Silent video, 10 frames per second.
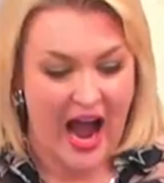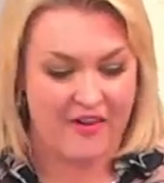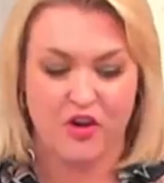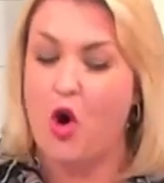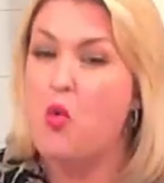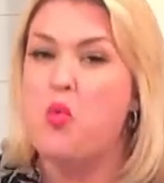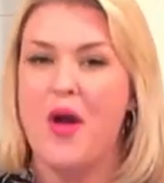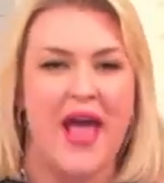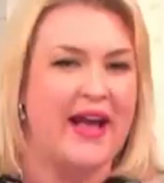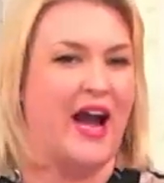I've got
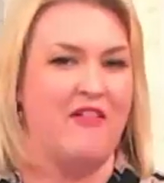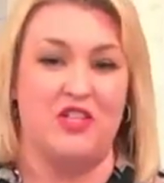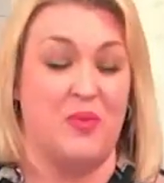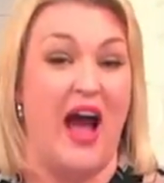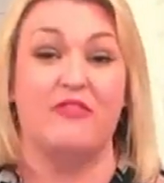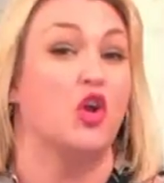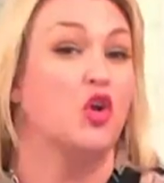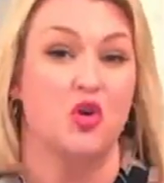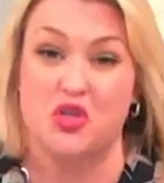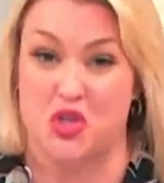way carried away. I've got
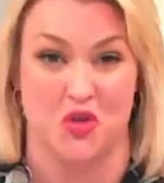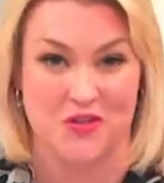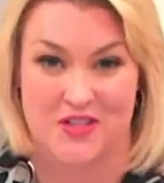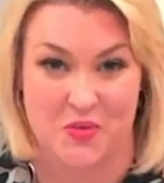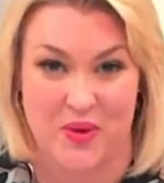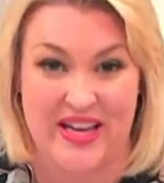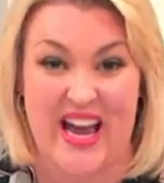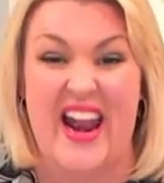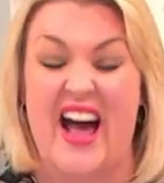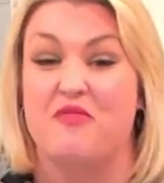loads of shows this week,
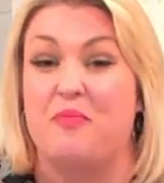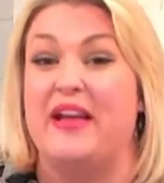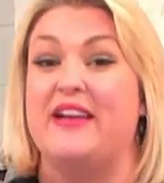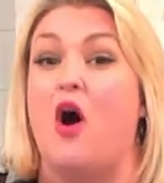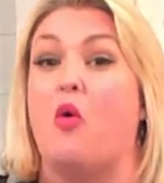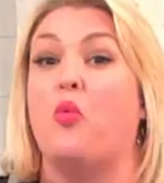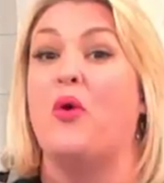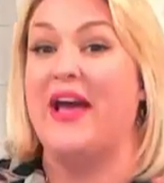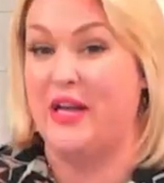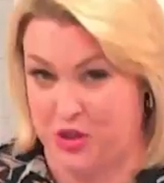and I've been
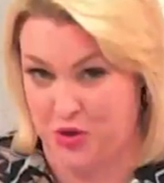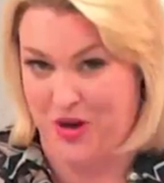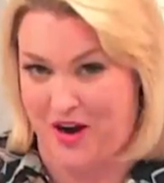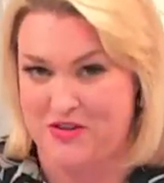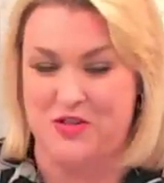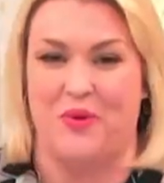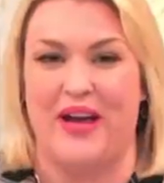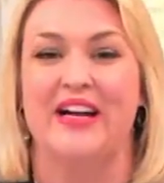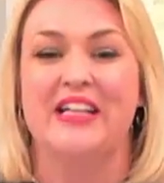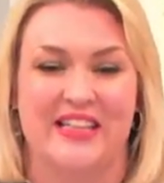way too carried
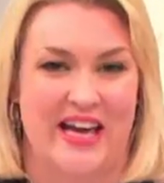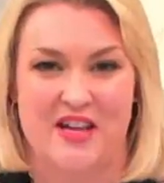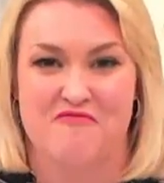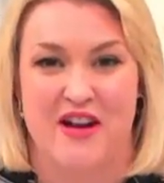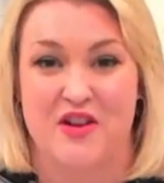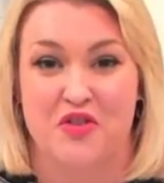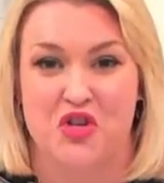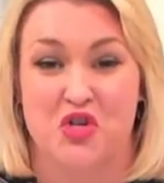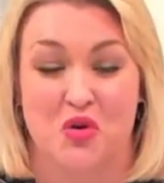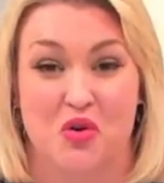away getting ready for the
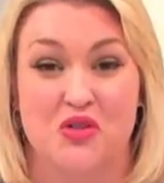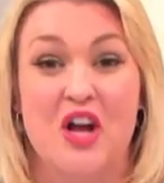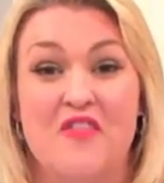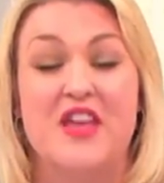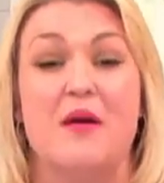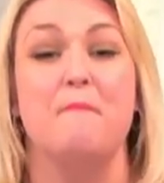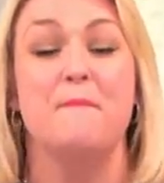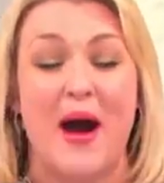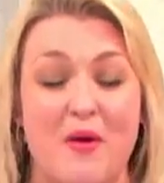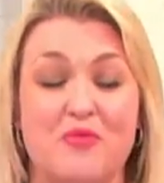shows. The
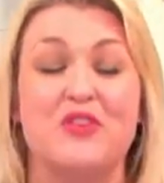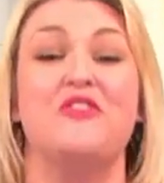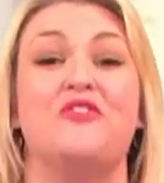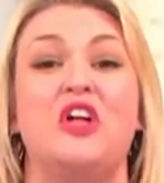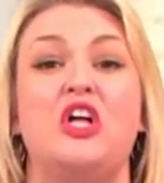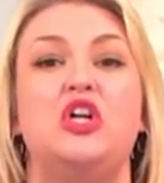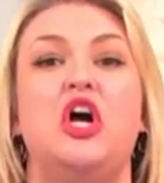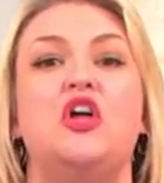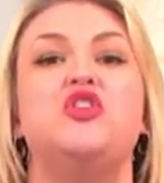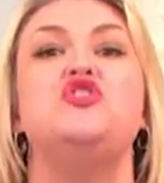amount of
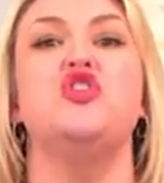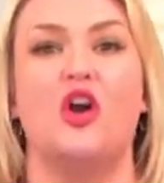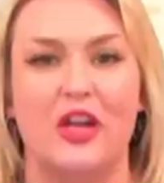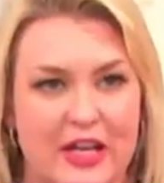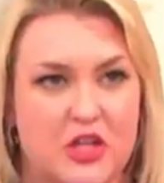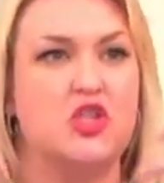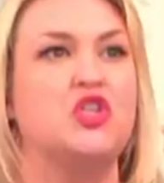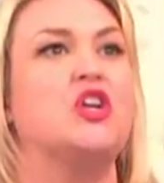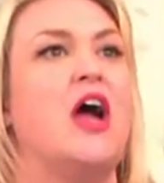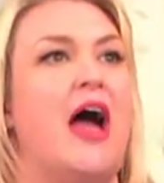
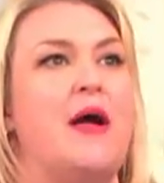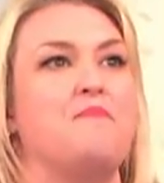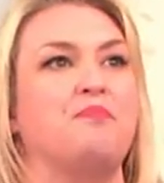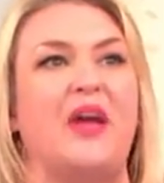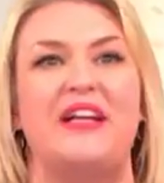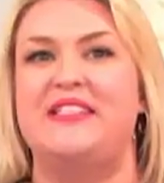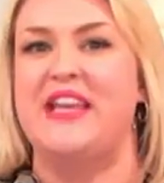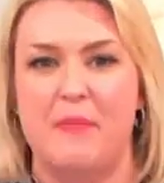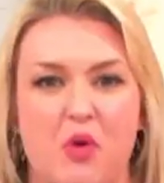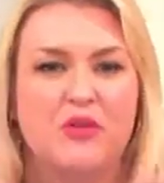knowledge, um,
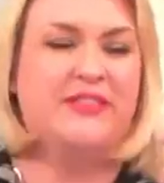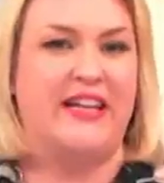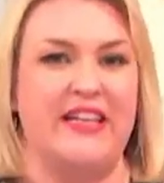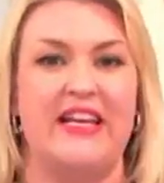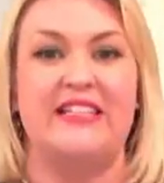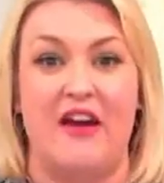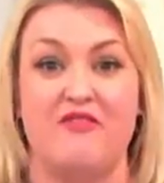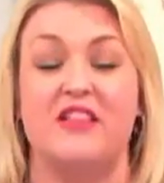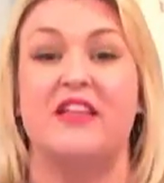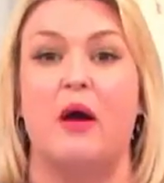demos, techniques,
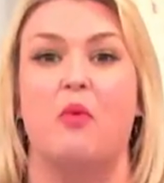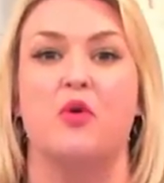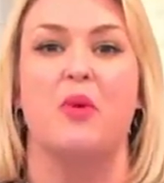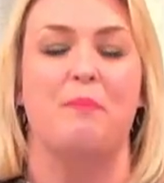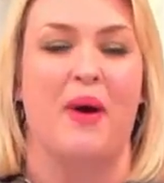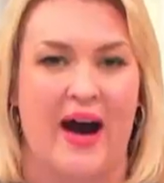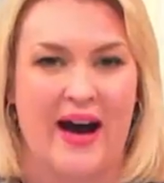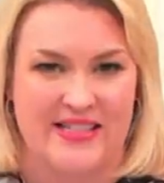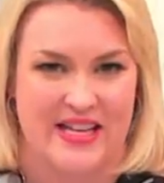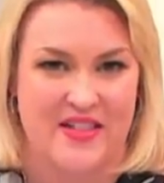everything that I want to
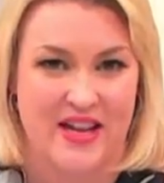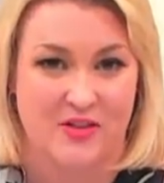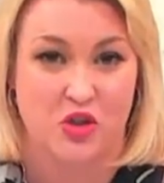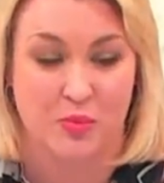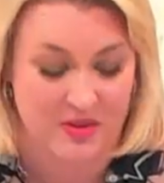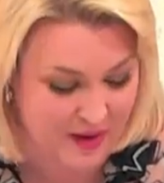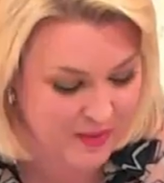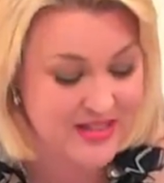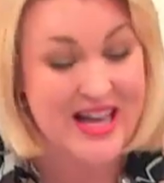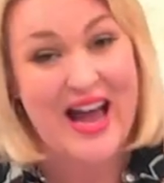impart in the next couple of
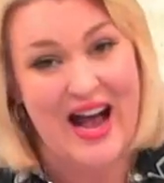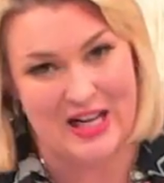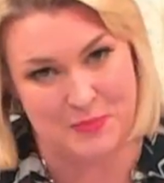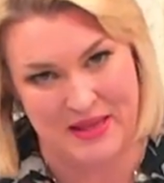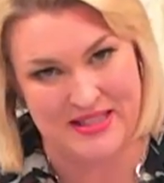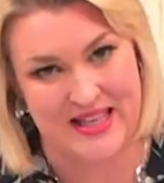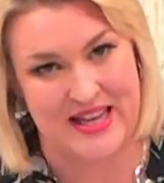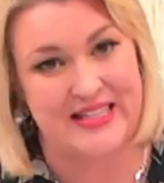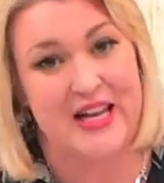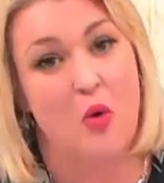hours. As Ben
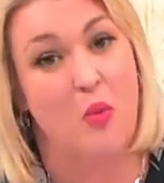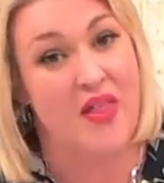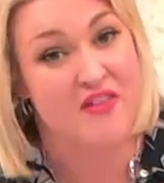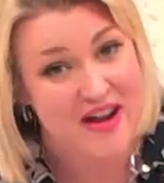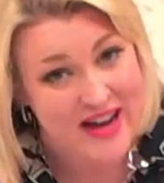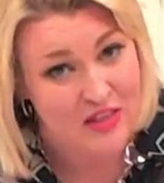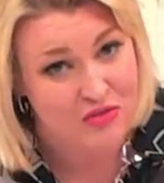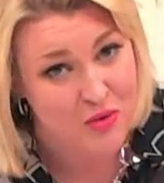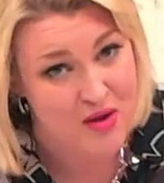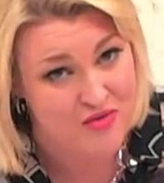said, whether I get
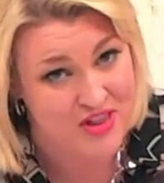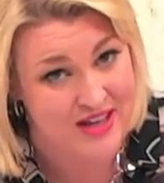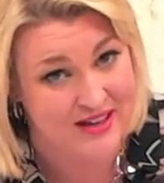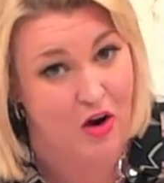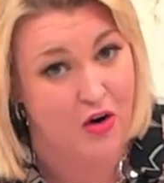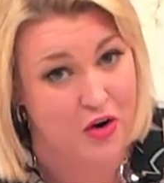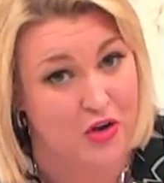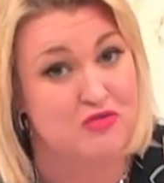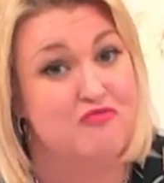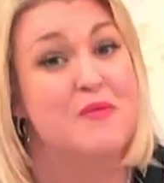through everything or
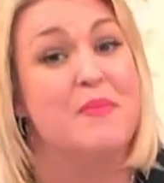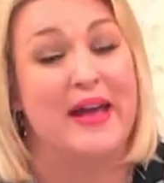not remains